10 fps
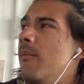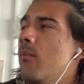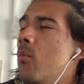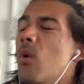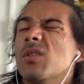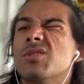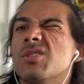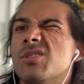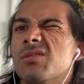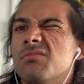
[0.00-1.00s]

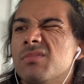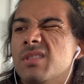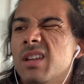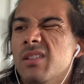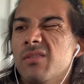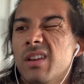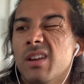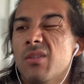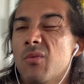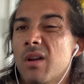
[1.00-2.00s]
watch TV
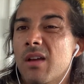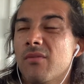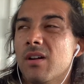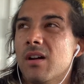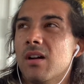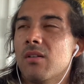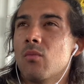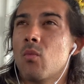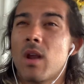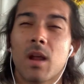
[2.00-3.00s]
or whatever
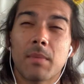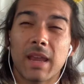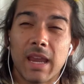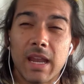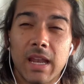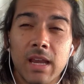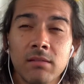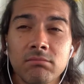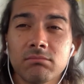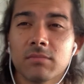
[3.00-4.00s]
when I'm like
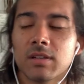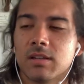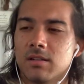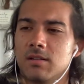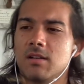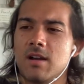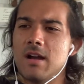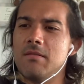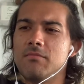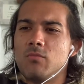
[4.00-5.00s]
eating,
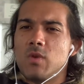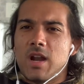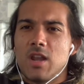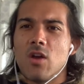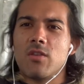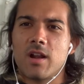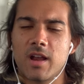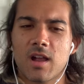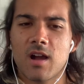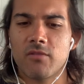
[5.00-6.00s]
when I know that I
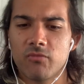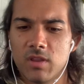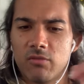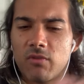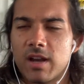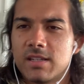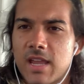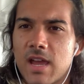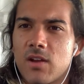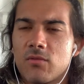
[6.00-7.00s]
can't really write
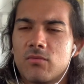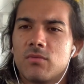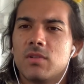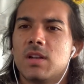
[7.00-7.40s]
down.